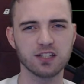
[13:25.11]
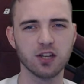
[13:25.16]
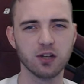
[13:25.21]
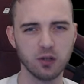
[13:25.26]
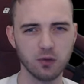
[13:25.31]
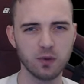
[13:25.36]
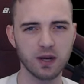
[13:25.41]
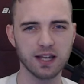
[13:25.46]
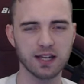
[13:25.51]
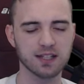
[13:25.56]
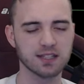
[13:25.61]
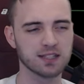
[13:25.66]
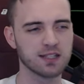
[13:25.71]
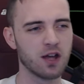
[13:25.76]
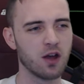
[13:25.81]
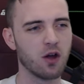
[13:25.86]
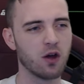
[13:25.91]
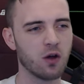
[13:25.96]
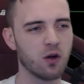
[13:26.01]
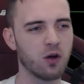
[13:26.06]
Two weeks
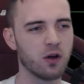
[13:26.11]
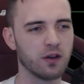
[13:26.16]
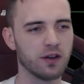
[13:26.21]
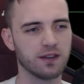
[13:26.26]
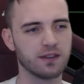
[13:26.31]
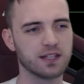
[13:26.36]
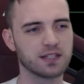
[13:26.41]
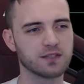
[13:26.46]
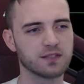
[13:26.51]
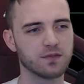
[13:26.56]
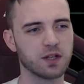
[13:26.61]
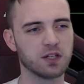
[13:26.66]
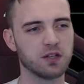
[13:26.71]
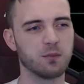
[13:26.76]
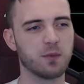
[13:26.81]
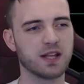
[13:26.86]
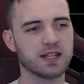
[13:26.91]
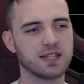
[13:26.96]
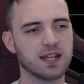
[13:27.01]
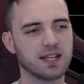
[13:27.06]
on this
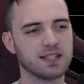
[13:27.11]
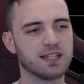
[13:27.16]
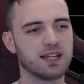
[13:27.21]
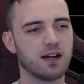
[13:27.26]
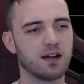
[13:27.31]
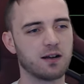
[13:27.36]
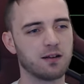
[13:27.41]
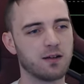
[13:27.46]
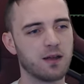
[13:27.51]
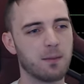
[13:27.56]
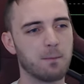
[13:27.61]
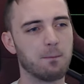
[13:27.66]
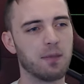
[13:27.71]
volume weighted ATR